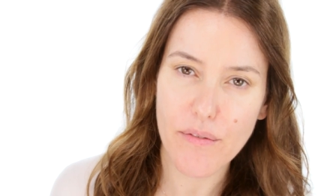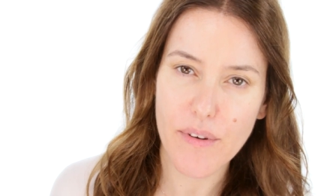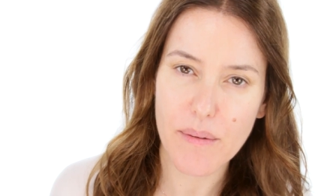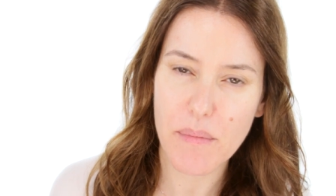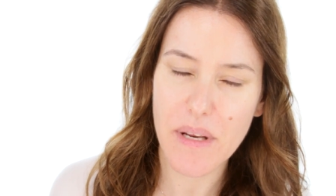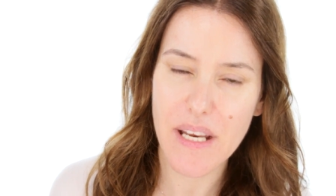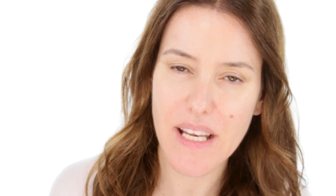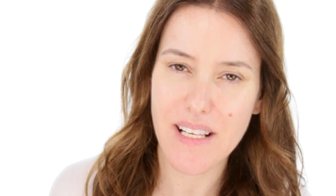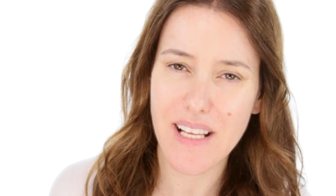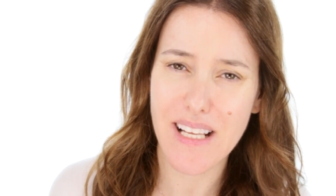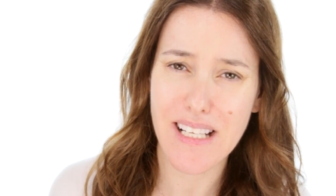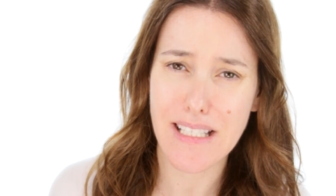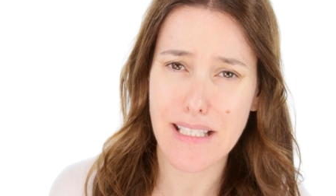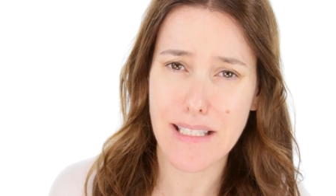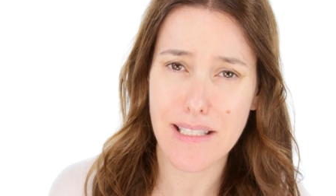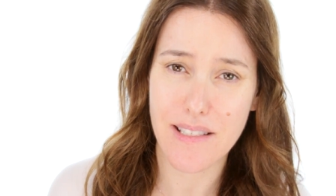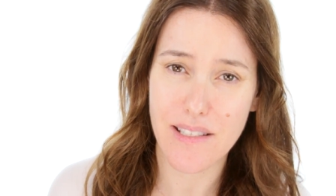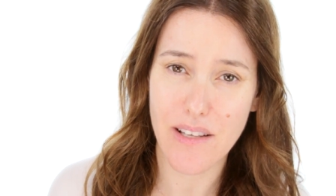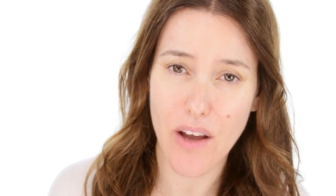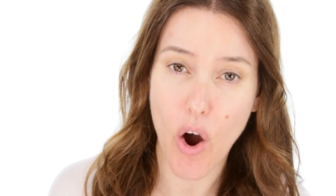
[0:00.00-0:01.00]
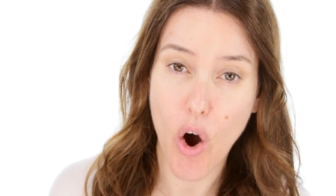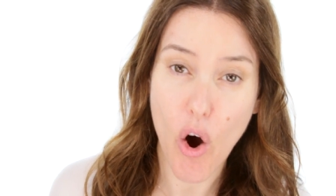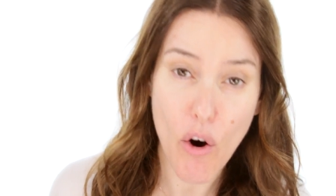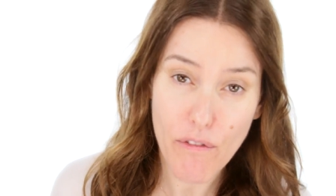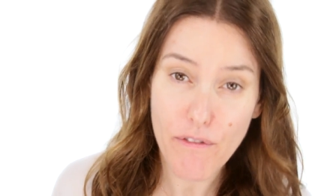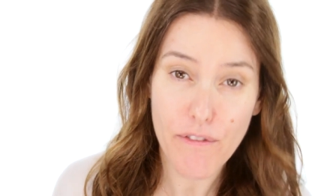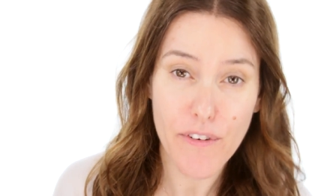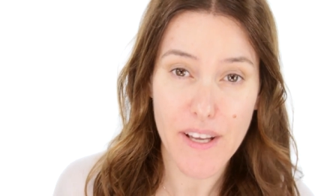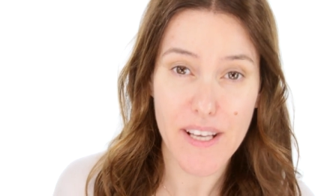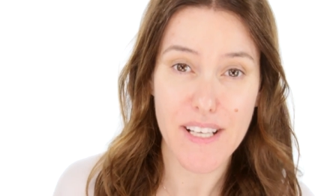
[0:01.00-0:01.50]
I mean, it's
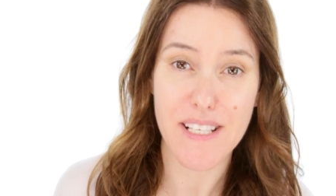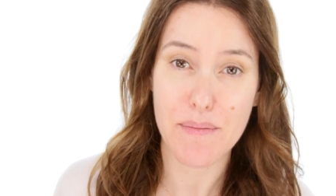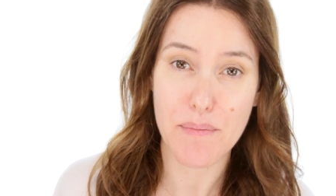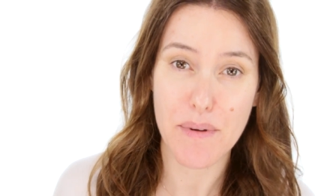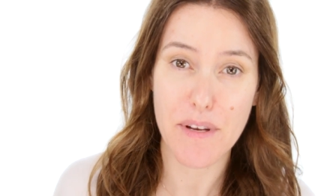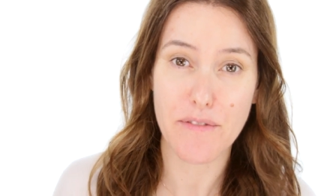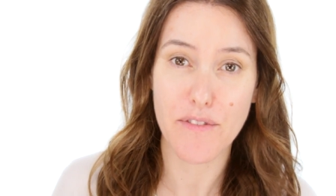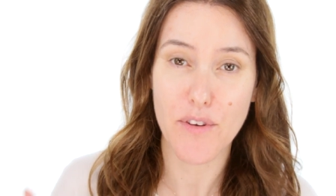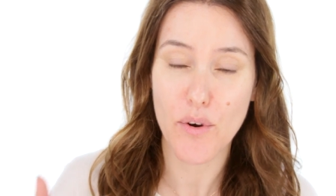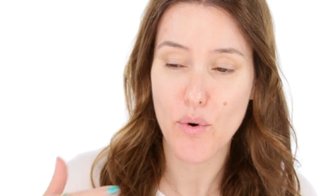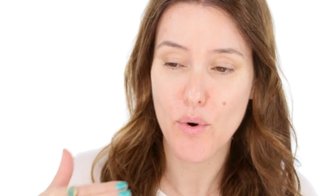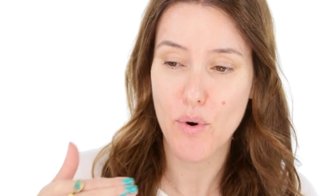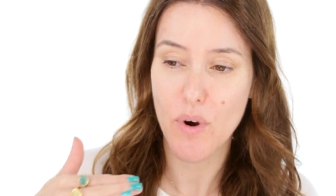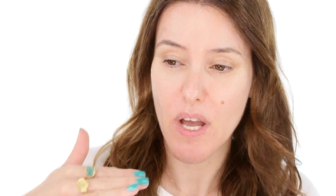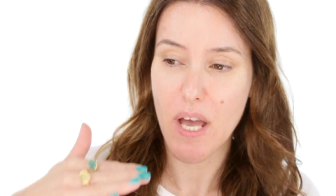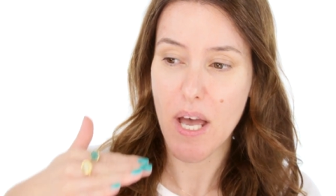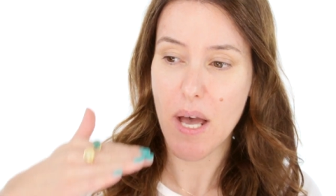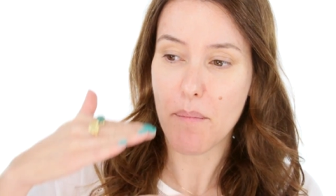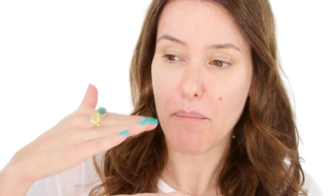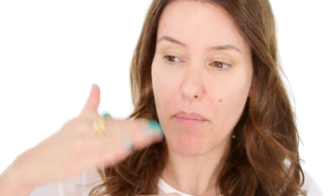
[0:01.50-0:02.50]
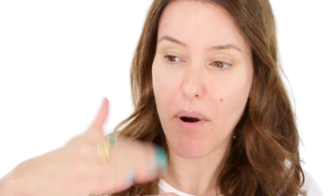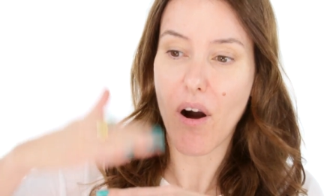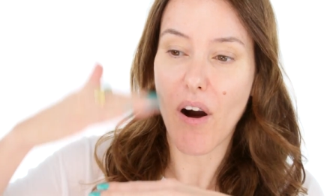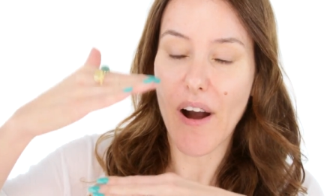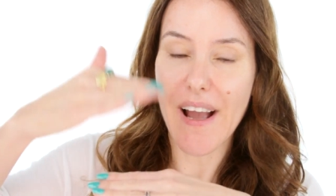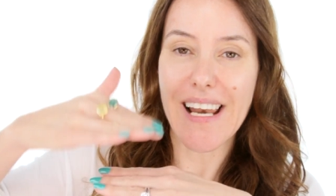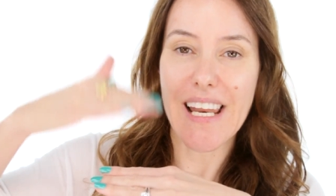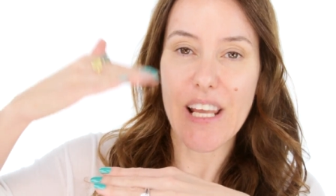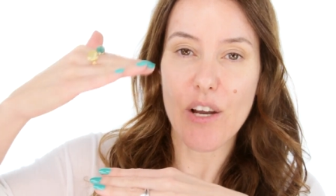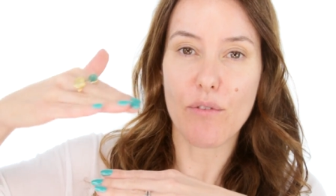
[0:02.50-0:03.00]
obvious, but if you're
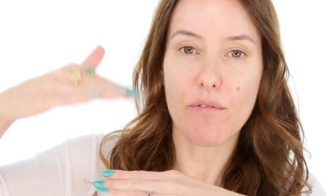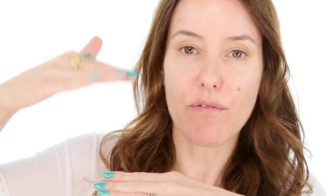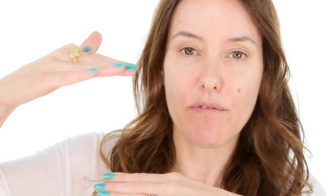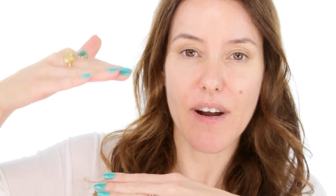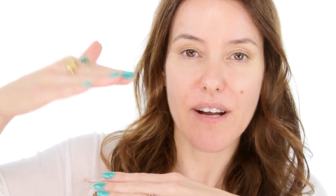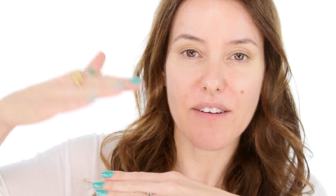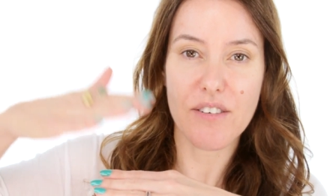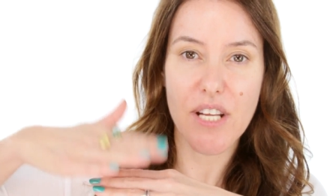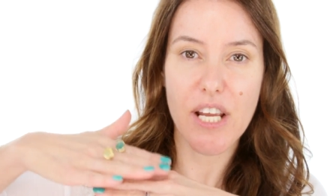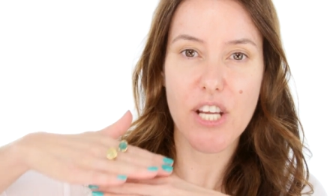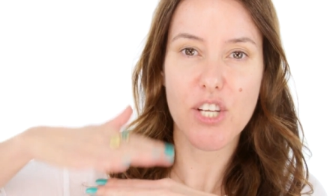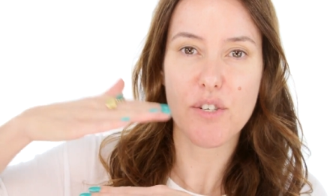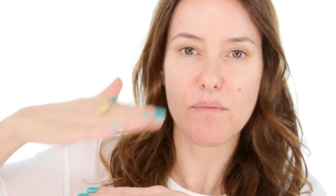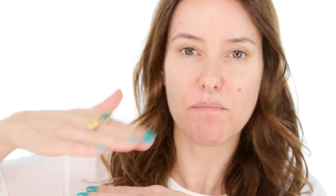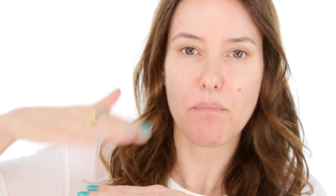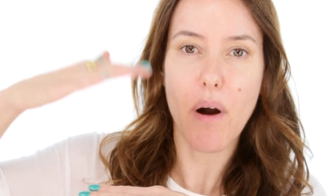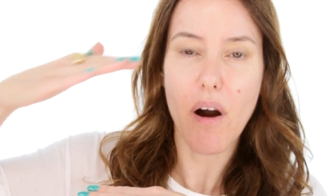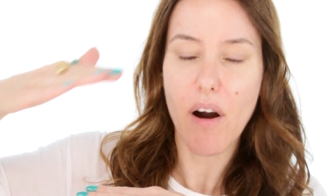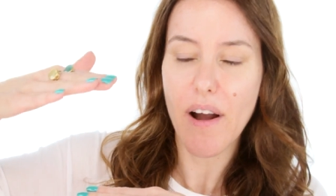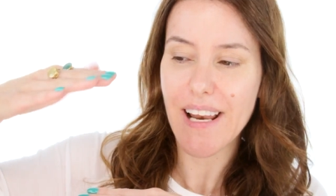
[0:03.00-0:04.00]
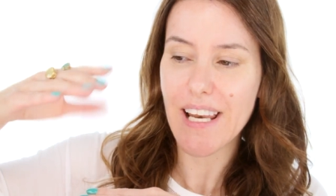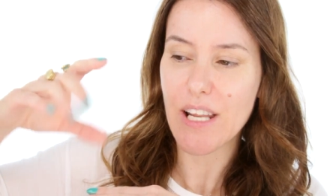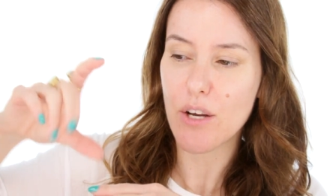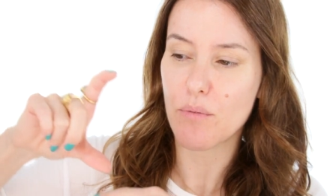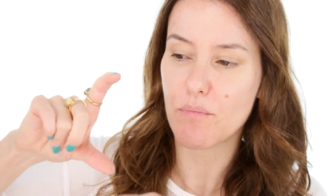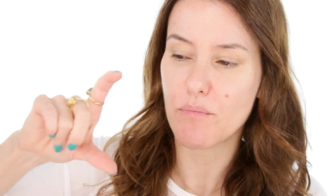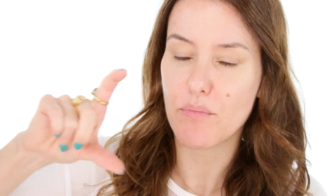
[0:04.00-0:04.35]
piling on foundation, piling on